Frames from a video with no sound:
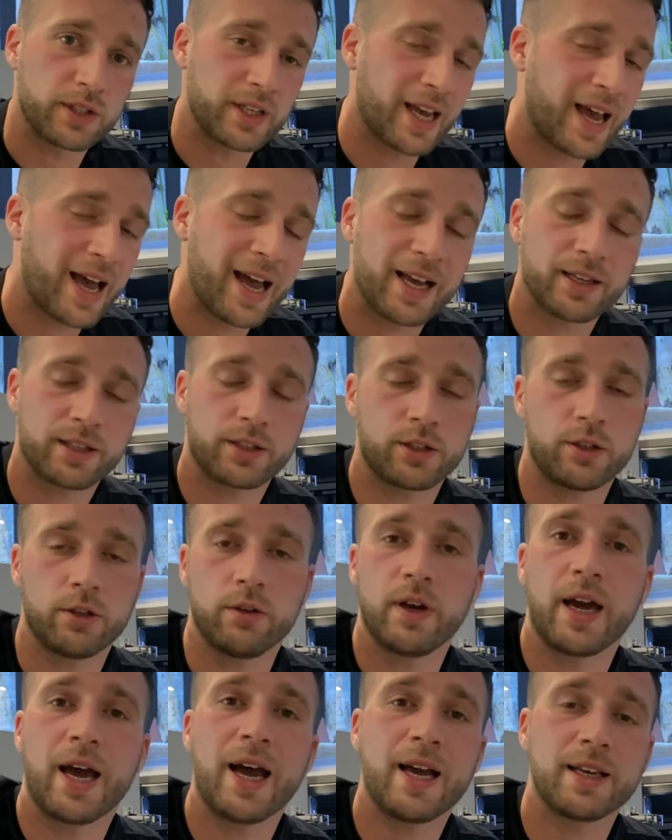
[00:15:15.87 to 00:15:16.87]
It has to,
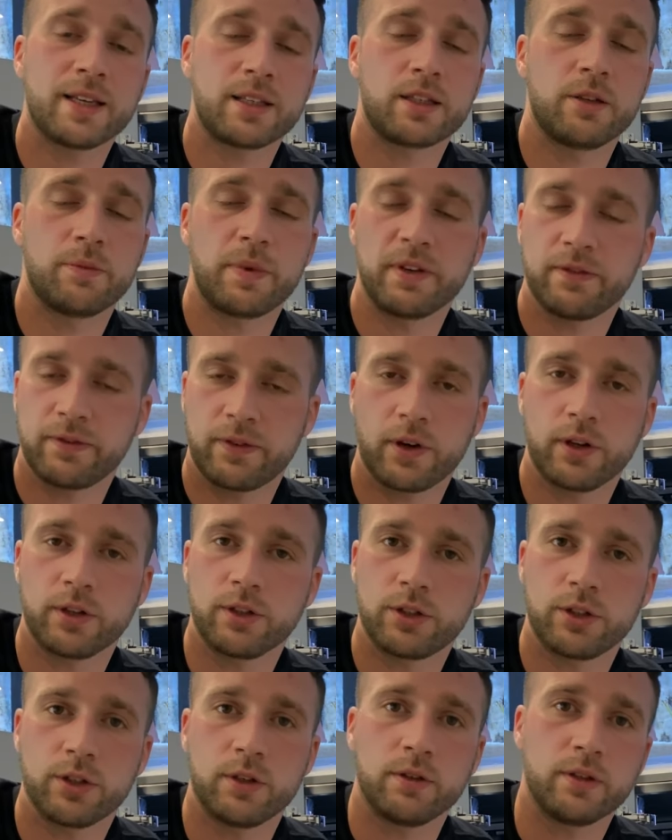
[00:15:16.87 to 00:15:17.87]
it has to be fine
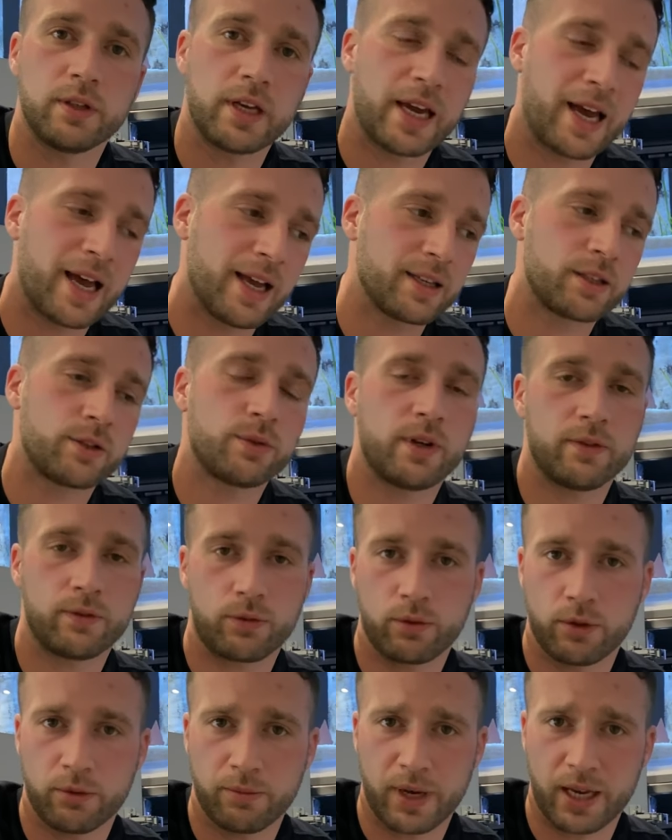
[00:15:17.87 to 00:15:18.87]
tuned, it has to have
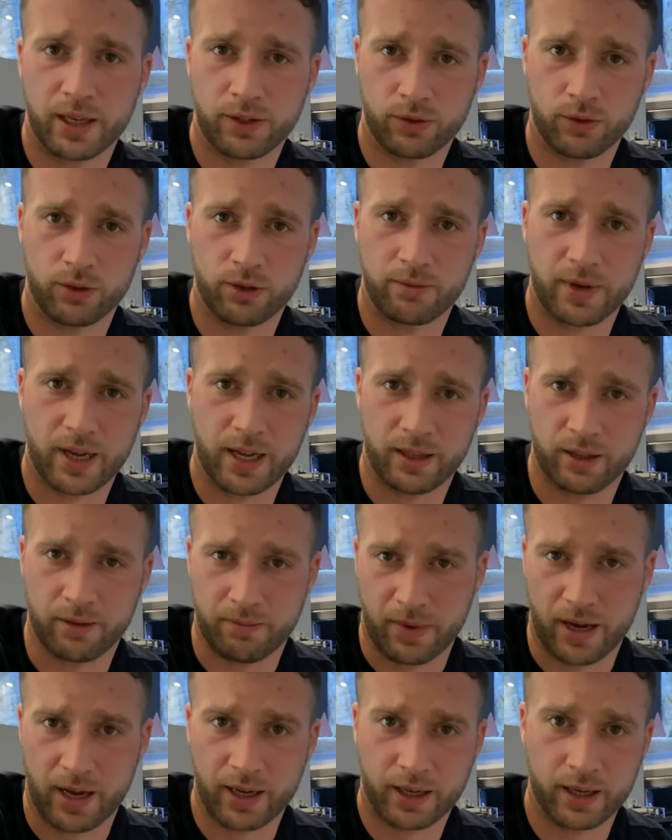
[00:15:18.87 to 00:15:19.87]
all the mess on the, and the
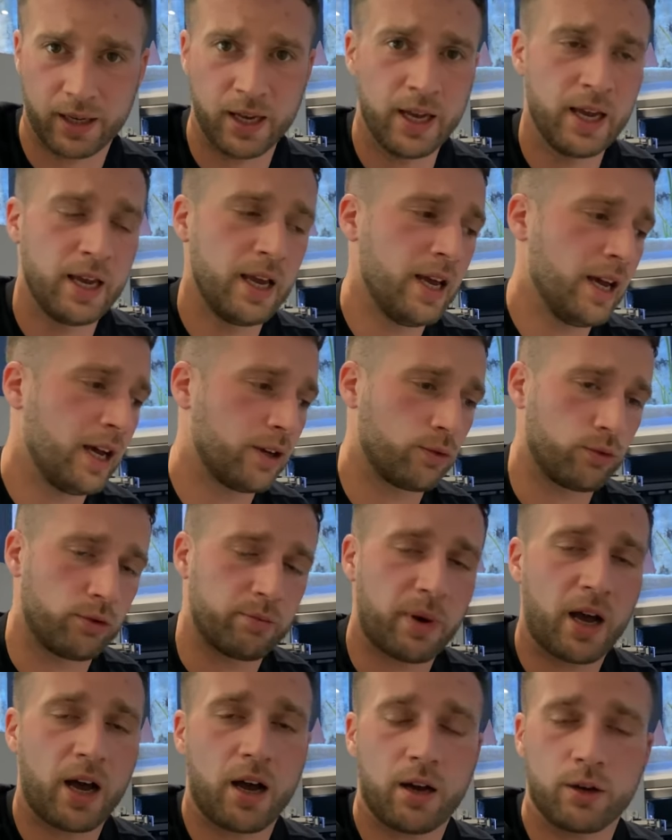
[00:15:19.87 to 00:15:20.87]
muck and all the
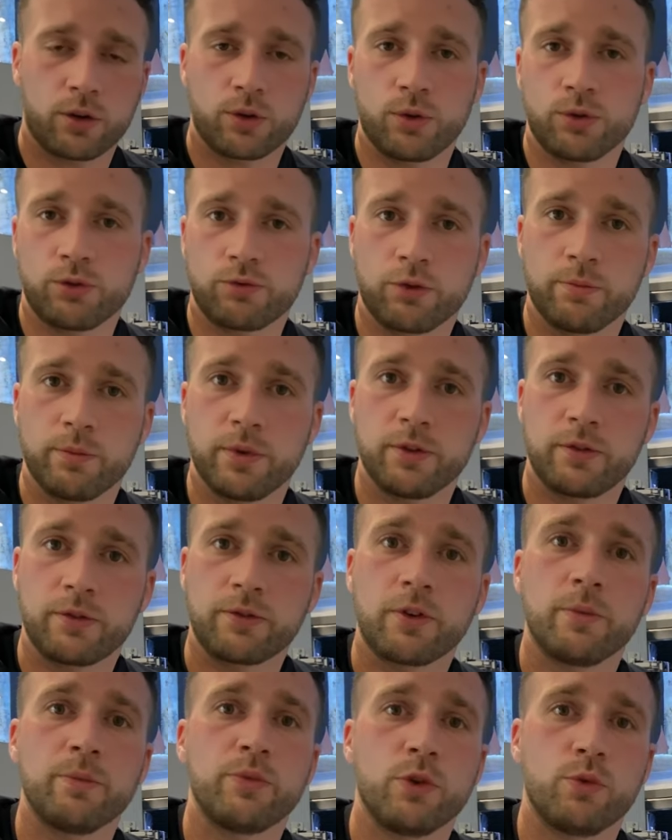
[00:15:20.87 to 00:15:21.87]
particles removed
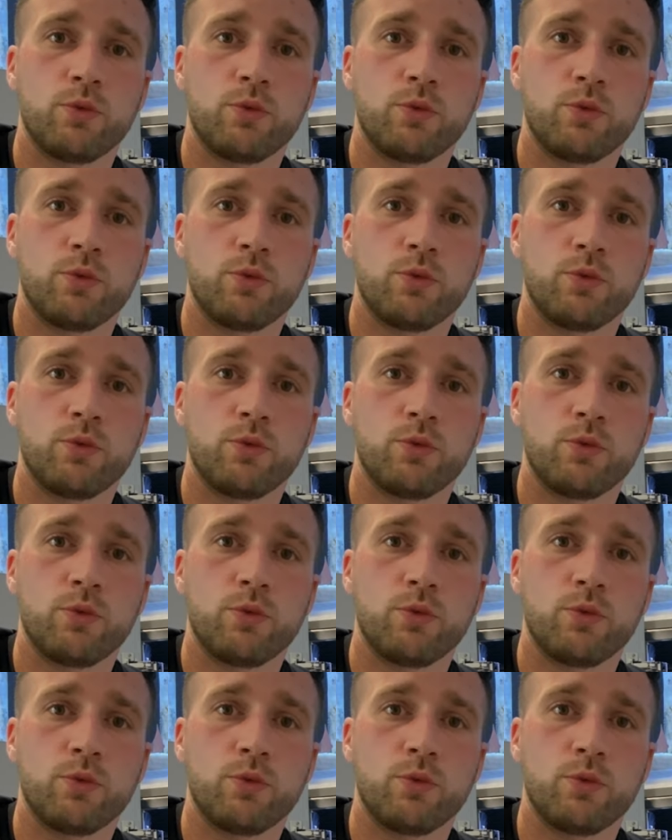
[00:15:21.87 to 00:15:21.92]
from the